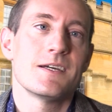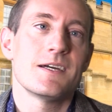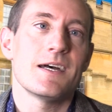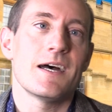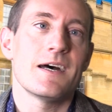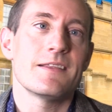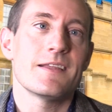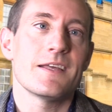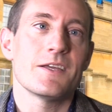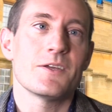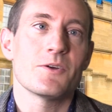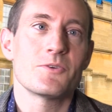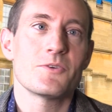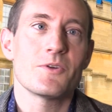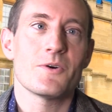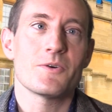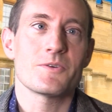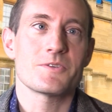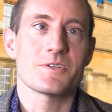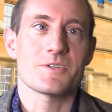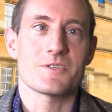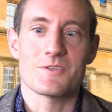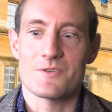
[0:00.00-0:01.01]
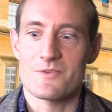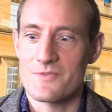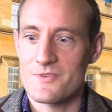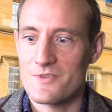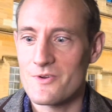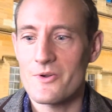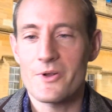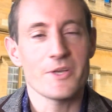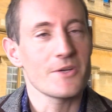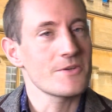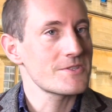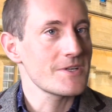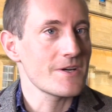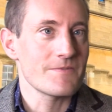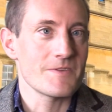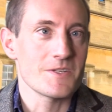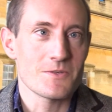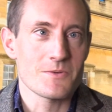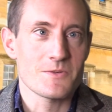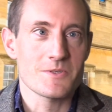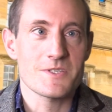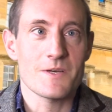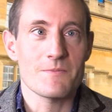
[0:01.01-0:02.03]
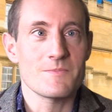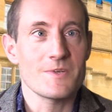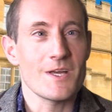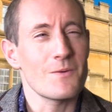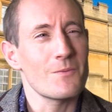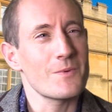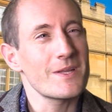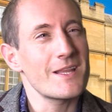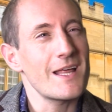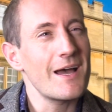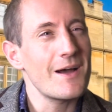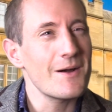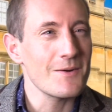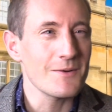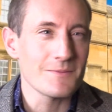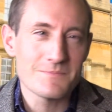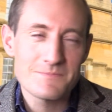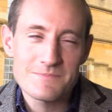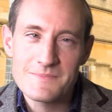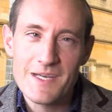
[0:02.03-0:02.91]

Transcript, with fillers: and that you're not just sort of throwing yourself into a subject without